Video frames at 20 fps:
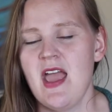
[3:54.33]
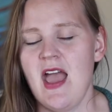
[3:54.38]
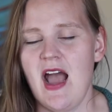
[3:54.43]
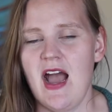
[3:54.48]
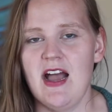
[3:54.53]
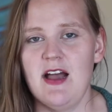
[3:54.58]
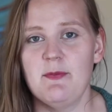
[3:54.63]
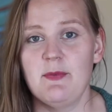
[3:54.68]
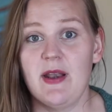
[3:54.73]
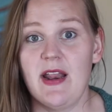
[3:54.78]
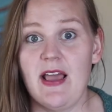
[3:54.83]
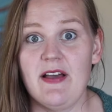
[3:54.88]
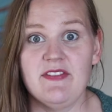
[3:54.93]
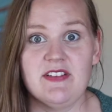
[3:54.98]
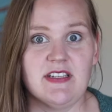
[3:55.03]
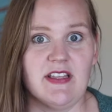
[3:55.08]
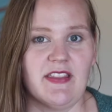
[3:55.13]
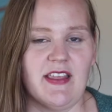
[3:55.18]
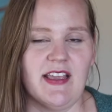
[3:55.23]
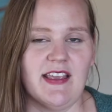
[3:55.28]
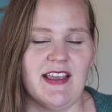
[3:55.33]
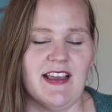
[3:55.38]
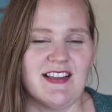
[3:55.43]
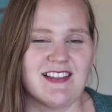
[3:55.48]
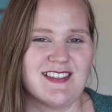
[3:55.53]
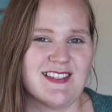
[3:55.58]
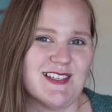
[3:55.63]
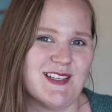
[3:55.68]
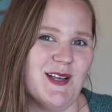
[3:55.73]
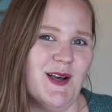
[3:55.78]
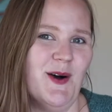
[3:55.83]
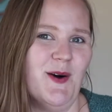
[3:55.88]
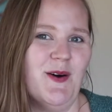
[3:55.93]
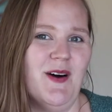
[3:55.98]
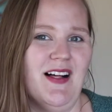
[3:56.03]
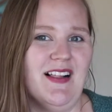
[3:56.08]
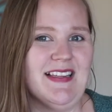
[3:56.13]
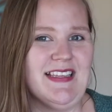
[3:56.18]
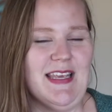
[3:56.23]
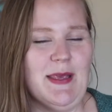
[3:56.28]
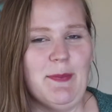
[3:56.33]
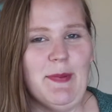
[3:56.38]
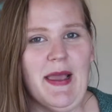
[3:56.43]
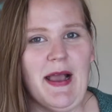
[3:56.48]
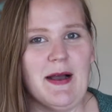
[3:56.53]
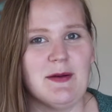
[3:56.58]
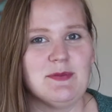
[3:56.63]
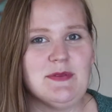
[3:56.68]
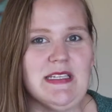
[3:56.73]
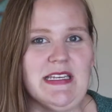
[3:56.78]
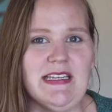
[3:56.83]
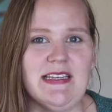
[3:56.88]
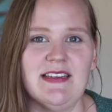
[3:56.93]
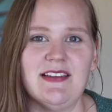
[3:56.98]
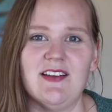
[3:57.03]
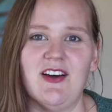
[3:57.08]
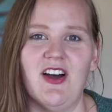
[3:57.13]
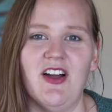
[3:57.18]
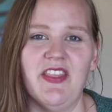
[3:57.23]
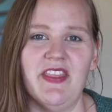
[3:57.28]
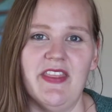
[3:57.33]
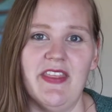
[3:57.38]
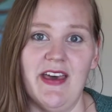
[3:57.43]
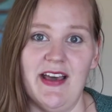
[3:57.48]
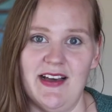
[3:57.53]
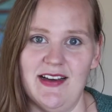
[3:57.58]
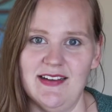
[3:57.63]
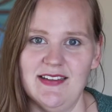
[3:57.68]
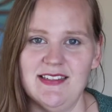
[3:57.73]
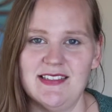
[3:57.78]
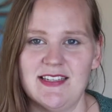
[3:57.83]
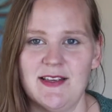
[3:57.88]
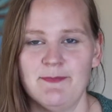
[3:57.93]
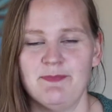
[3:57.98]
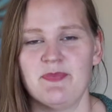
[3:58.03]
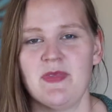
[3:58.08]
But I haven't done that yet, so I'll keep you updated on that.